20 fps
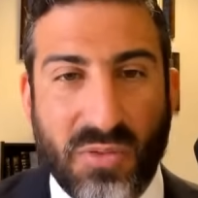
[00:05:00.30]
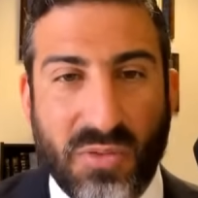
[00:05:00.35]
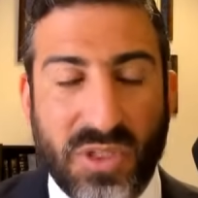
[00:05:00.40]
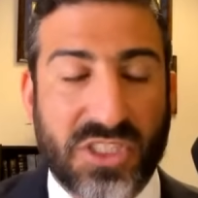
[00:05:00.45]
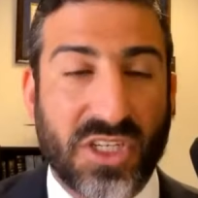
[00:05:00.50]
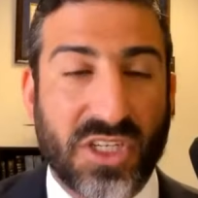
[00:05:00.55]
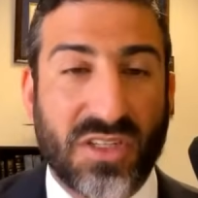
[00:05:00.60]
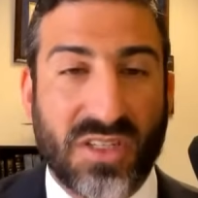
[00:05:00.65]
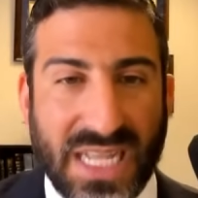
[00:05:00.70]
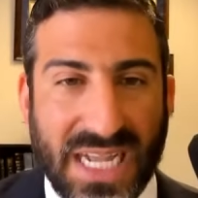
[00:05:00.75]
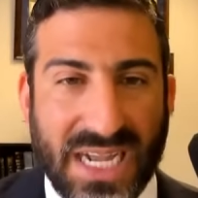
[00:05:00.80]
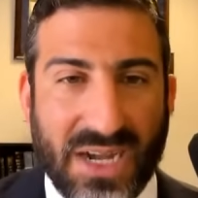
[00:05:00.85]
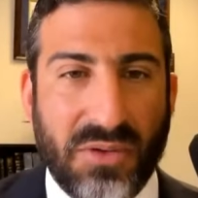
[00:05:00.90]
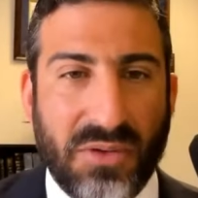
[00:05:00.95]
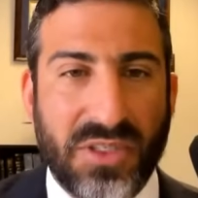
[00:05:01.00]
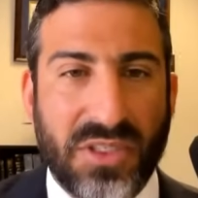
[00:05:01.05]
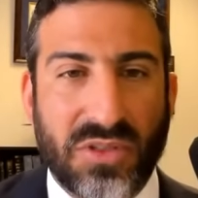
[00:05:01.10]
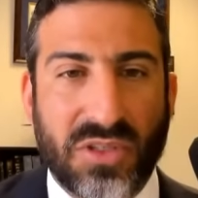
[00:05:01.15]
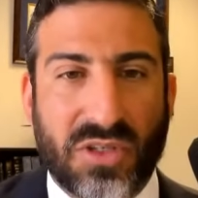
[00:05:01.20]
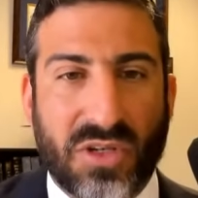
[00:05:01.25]
which
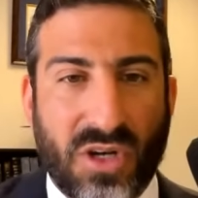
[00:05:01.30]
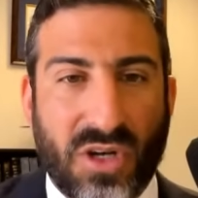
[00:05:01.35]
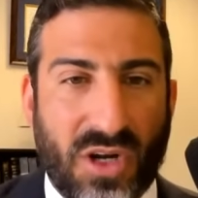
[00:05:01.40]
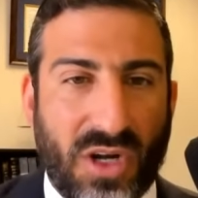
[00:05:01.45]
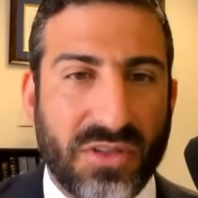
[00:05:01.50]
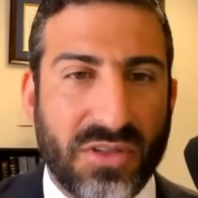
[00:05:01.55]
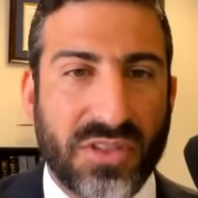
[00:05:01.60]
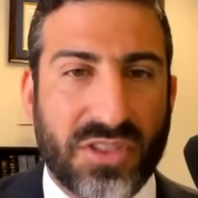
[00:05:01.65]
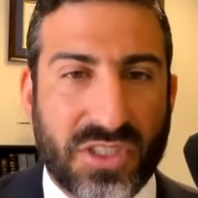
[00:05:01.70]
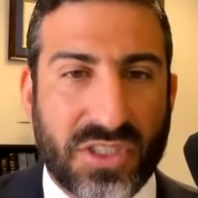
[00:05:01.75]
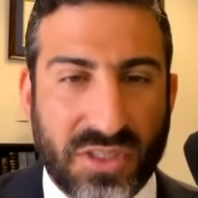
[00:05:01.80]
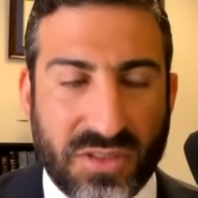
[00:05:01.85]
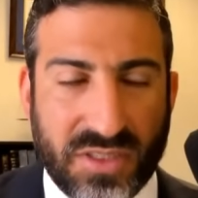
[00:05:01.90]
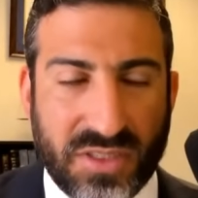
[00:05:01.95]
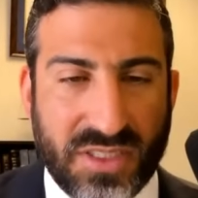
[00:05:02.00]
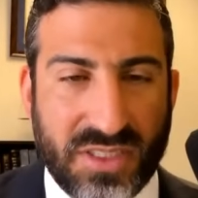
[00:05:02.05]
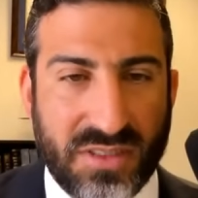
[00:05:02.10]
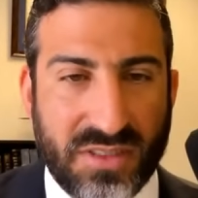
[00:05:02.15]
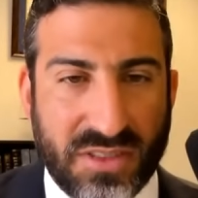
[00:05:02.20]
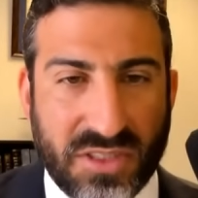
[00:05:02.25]
allow you to call the
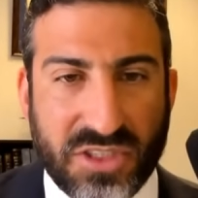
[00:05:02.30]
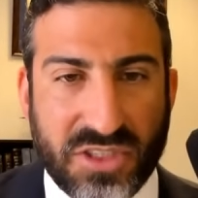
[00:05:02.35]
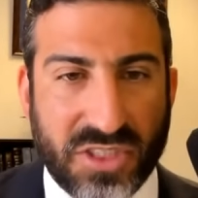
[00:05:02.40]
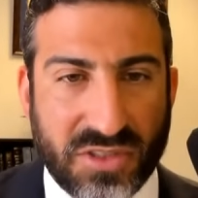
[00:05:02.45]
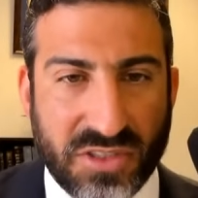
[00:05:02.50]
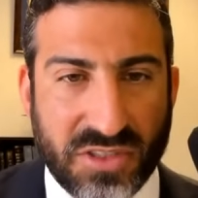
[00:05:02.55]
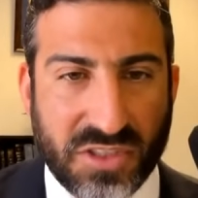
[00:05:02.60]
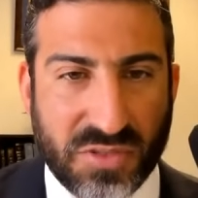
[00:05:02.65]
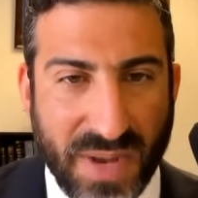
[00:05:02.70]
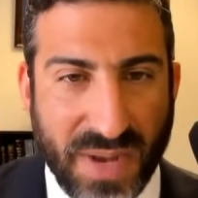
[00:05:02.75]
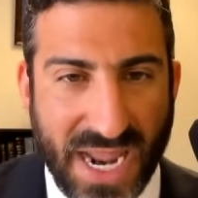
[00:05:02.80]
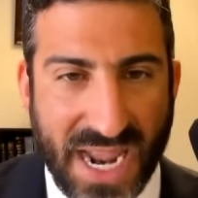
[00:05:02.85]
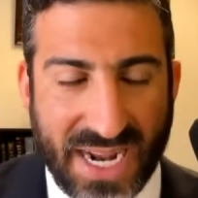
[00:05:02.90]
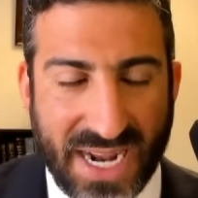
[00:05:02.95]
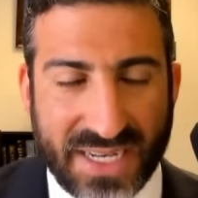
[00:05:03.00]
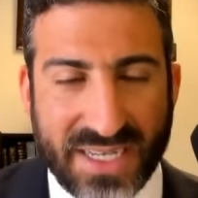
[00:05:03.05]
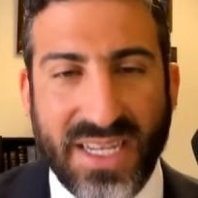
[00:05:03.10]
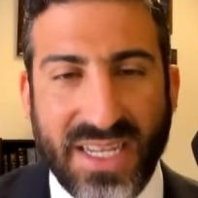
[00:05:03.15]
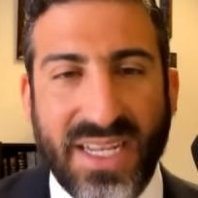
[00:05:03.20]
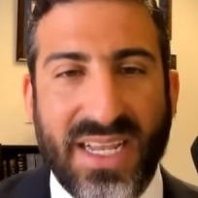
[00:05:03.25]
jury, the jurors
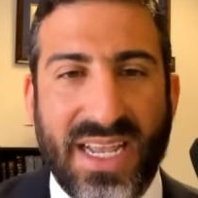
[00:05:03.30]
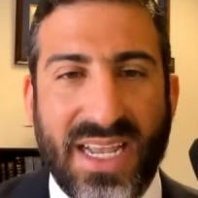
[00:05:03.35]
back,